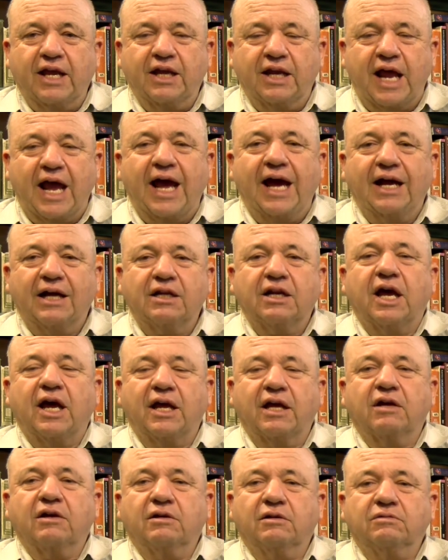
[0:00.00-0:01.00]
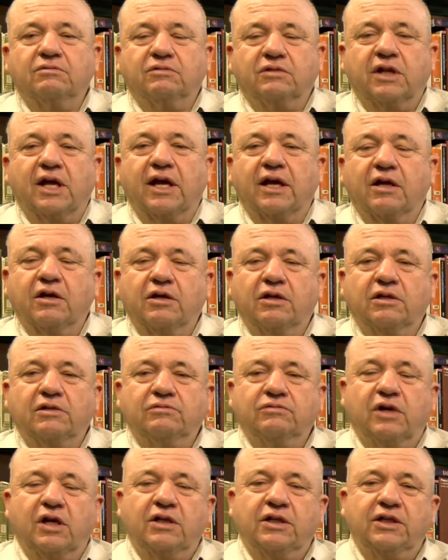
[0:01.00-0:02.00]
act like
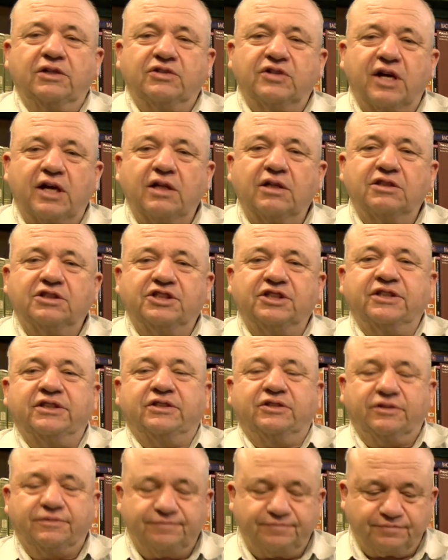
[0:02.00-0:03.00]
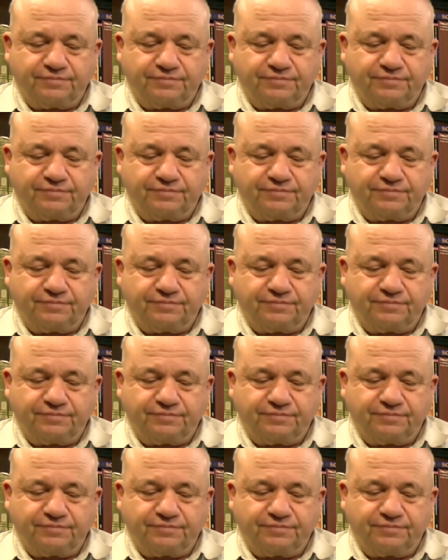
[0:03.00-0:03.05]
an intelligent